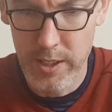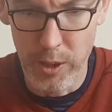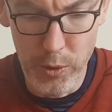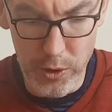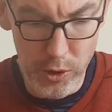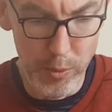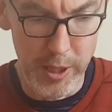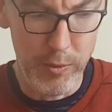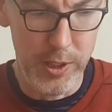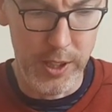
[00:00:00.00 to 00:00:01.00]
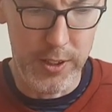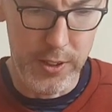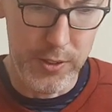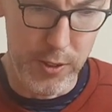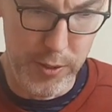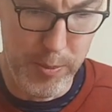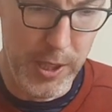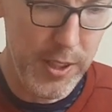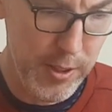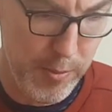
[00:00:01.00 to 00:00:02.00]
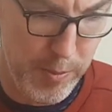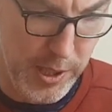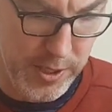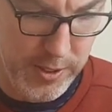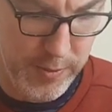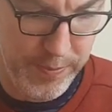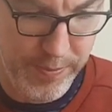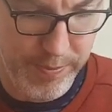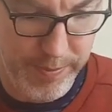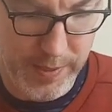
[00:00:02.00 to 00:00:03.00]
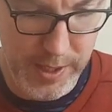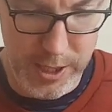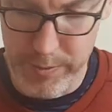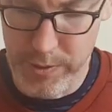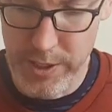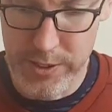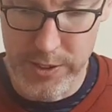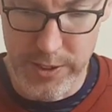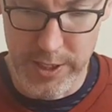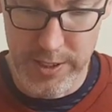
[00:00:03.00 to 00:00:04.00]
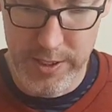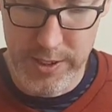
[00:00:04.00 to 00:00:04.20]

I wouldn't normally work at this sort of speed, but I'm trying to do it